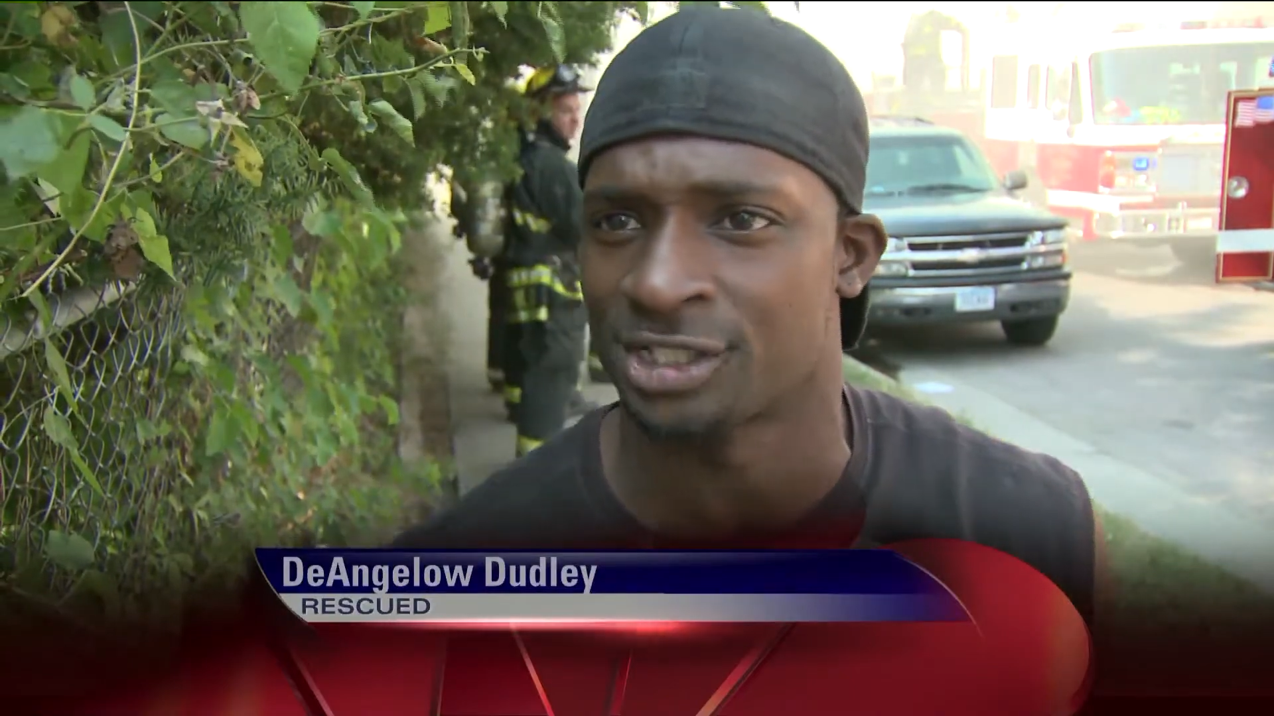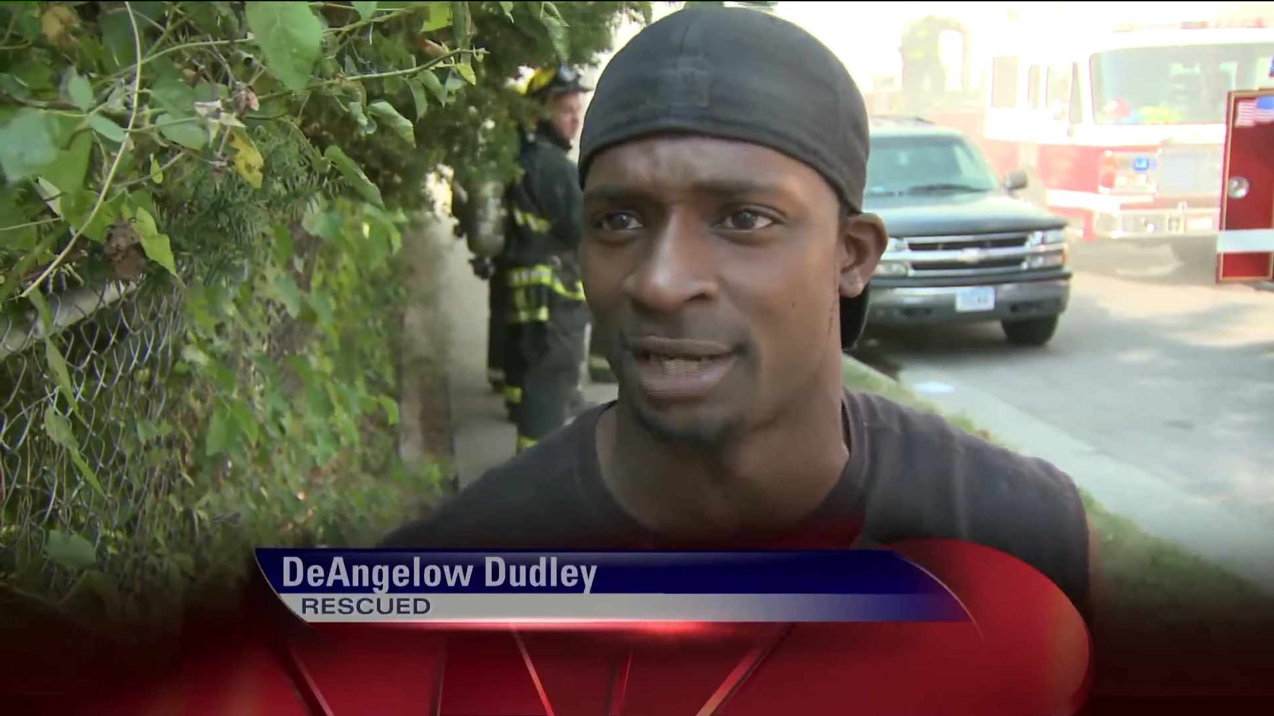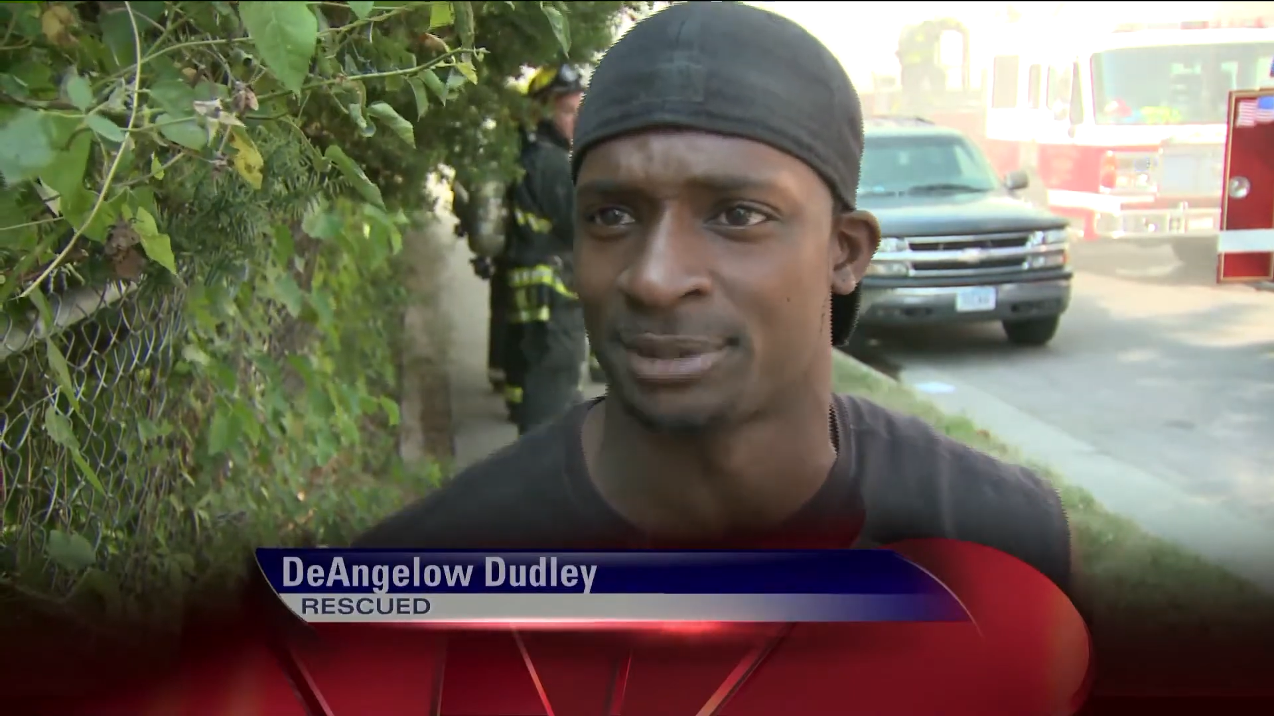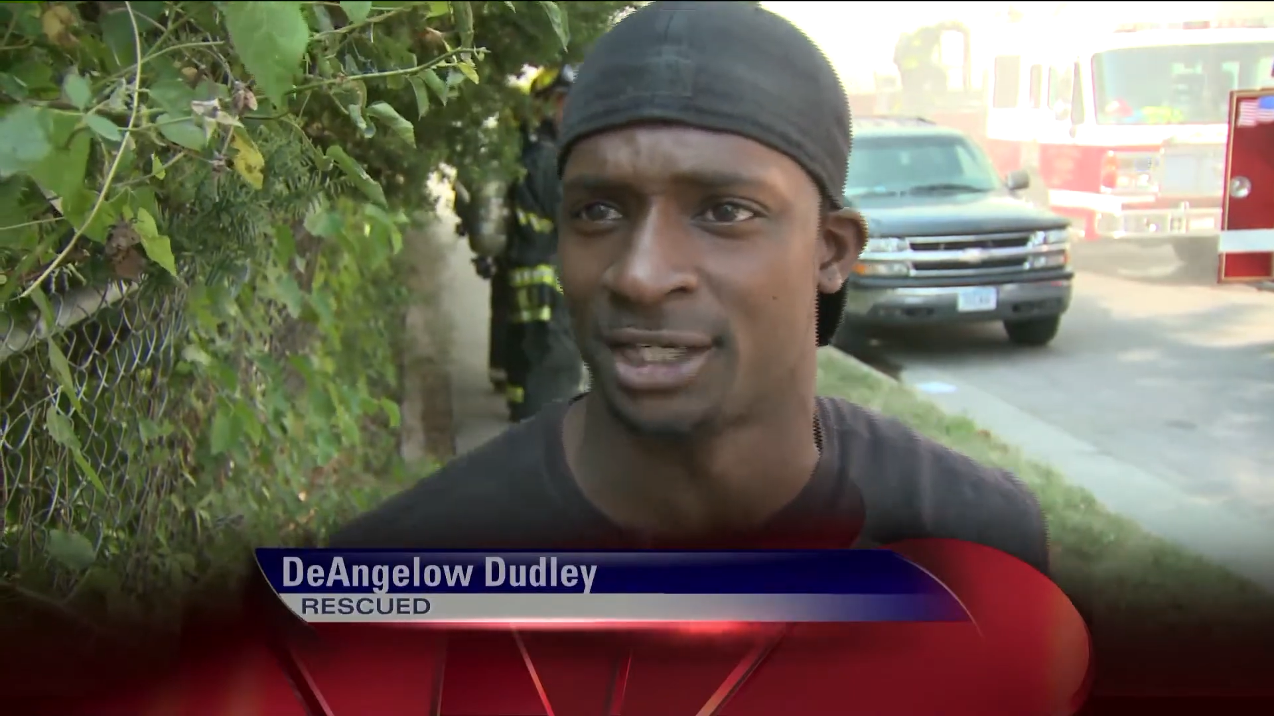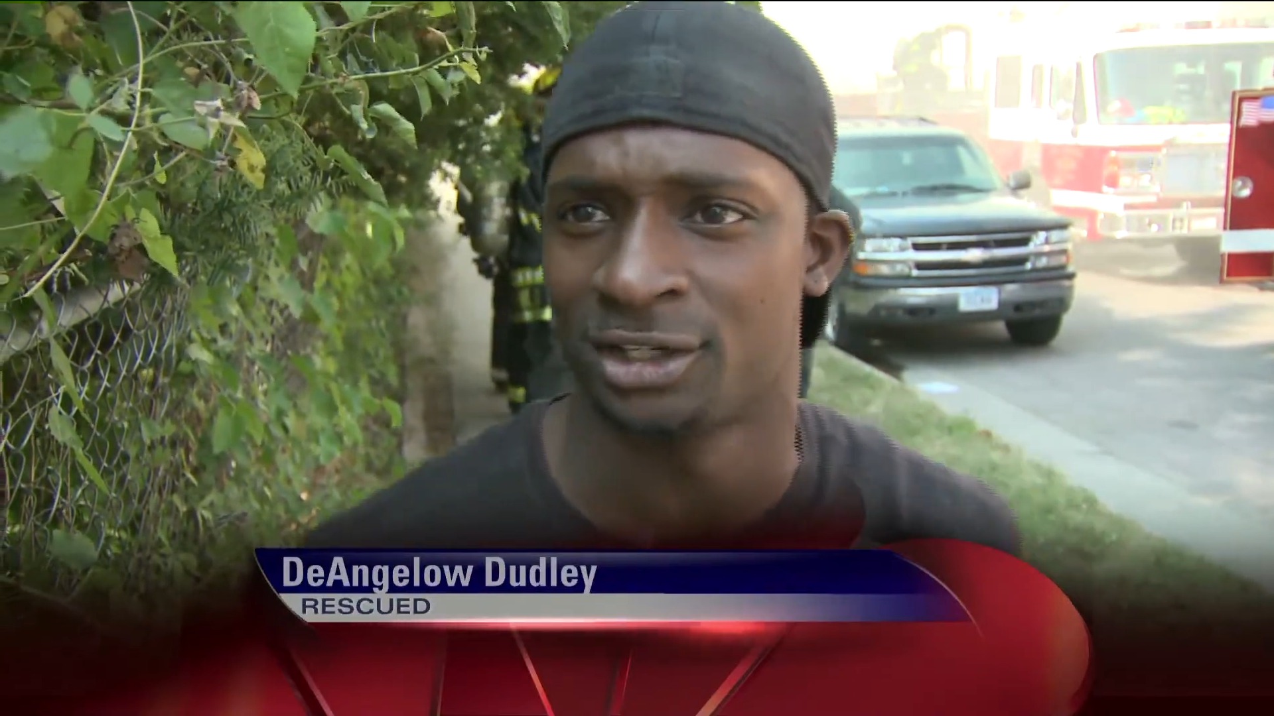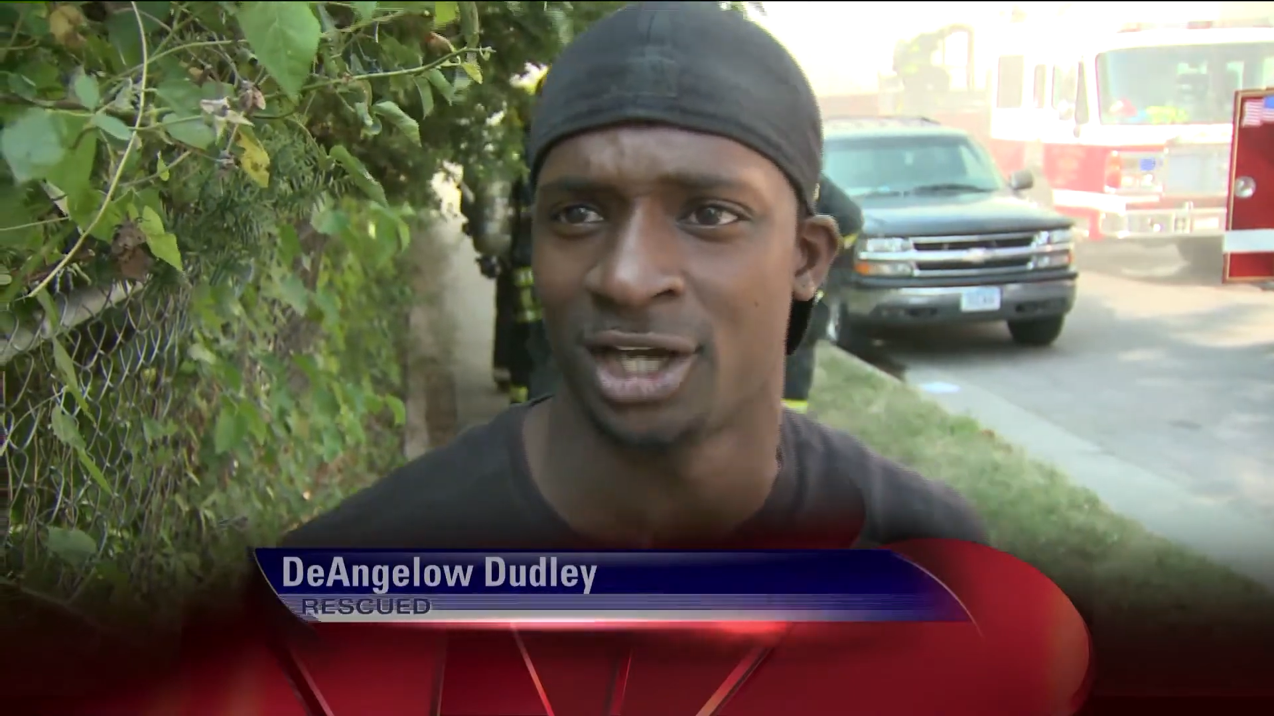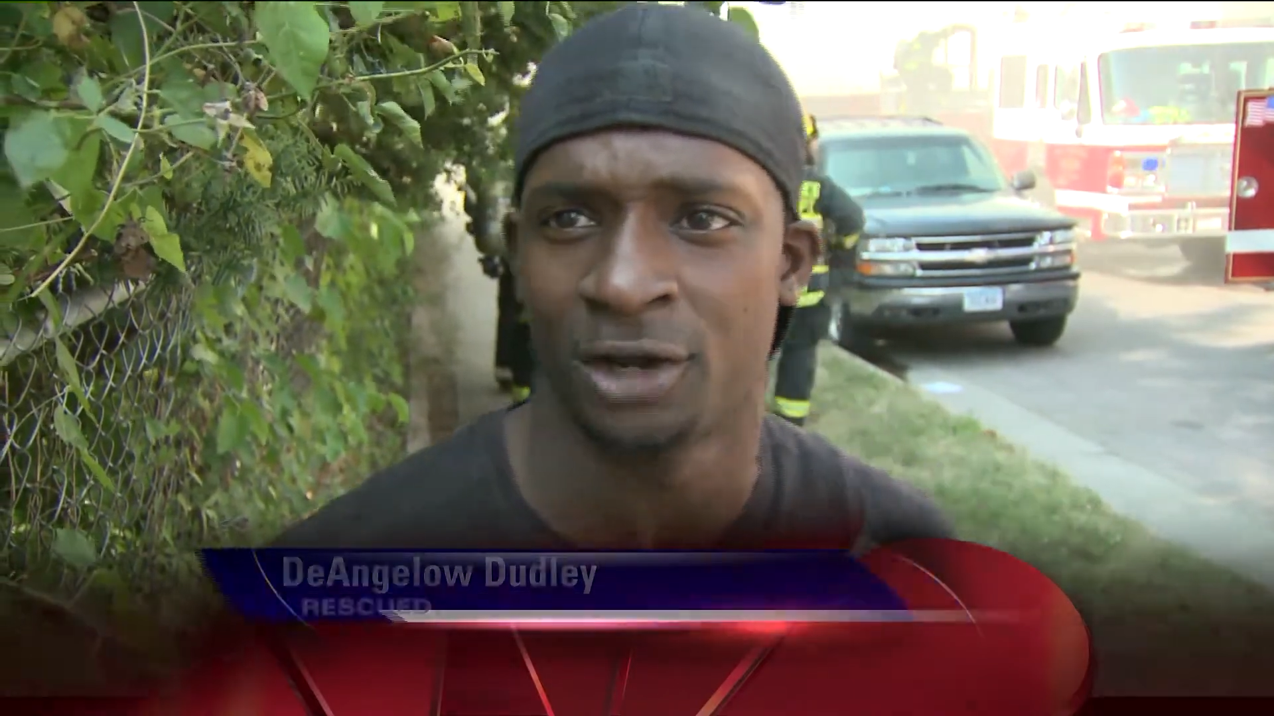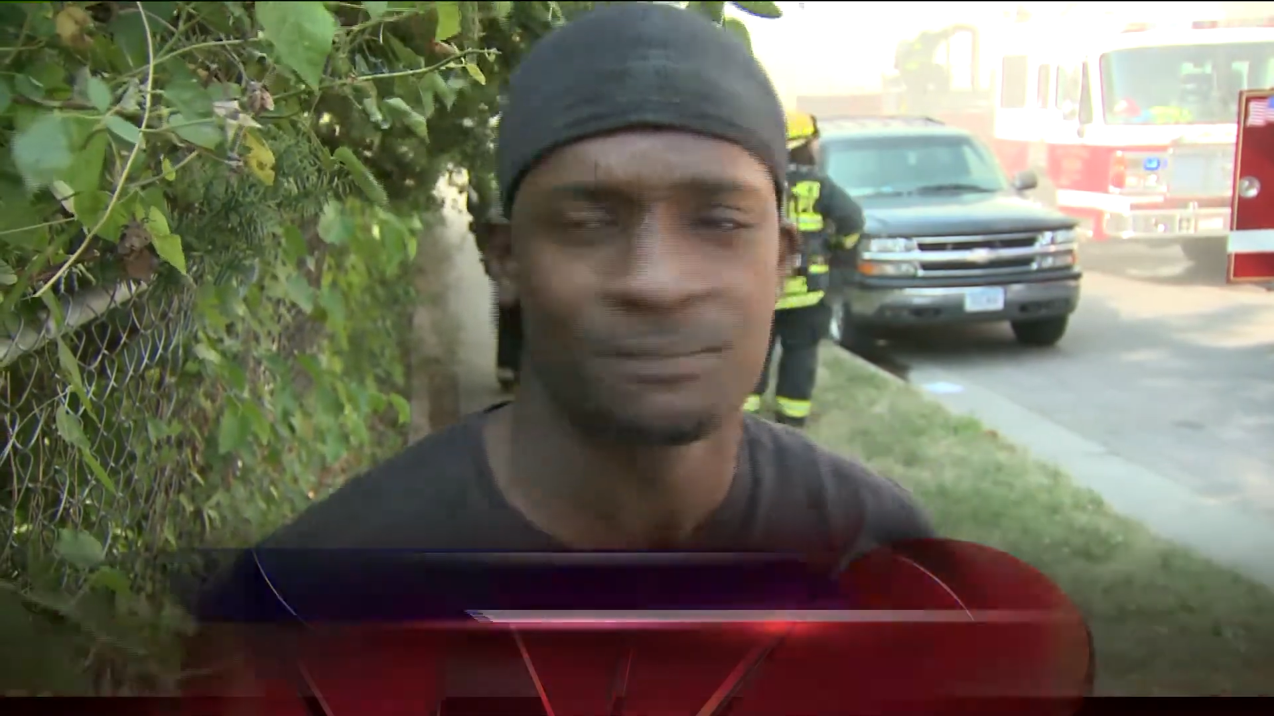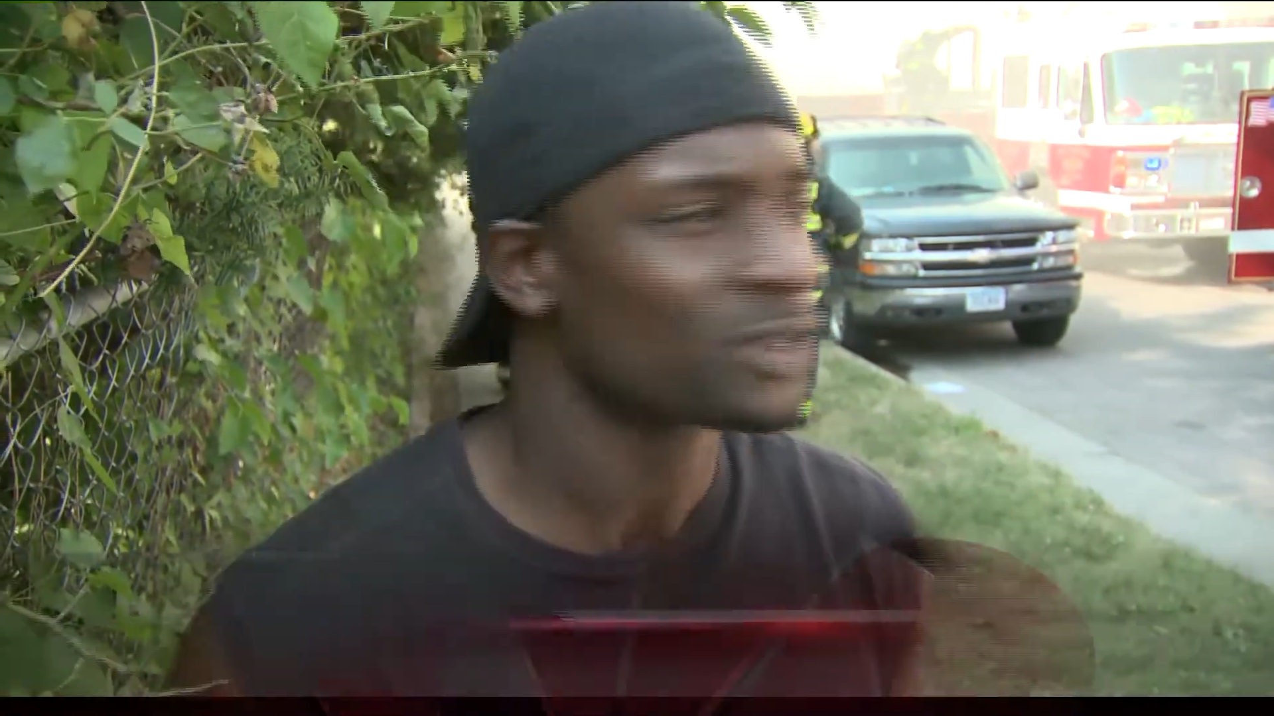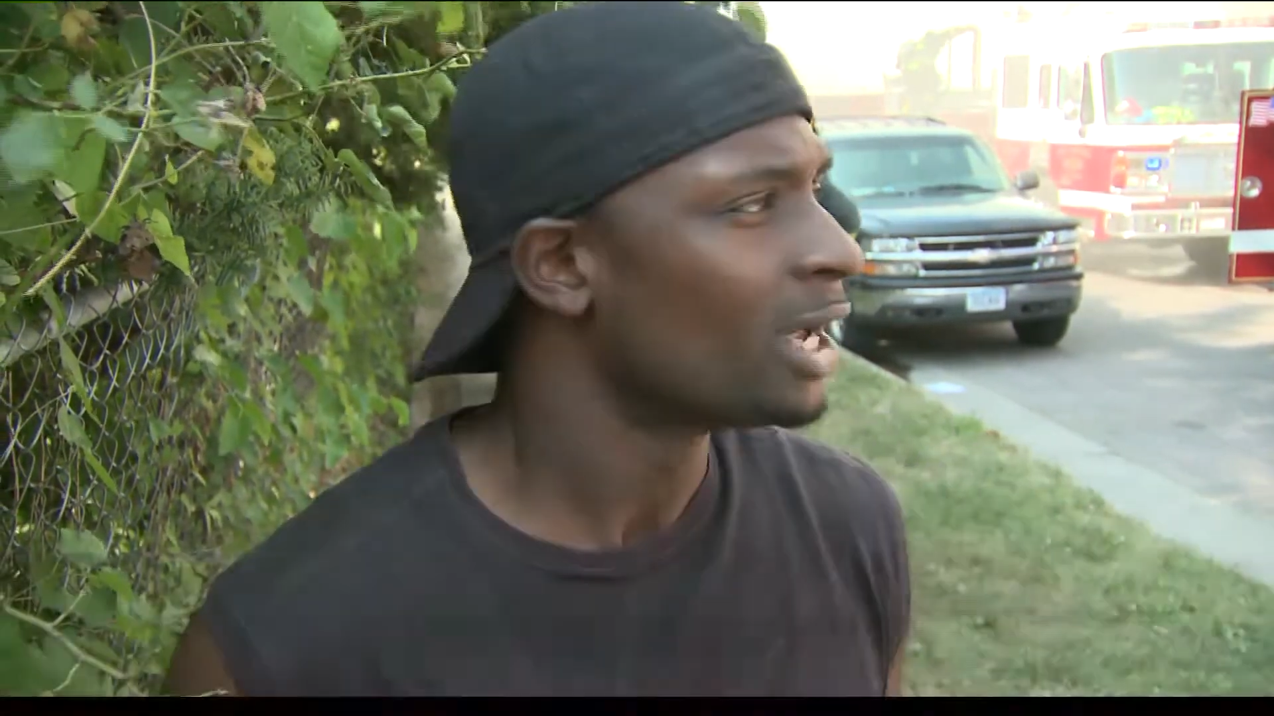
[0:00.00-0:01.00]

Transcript: something, you know?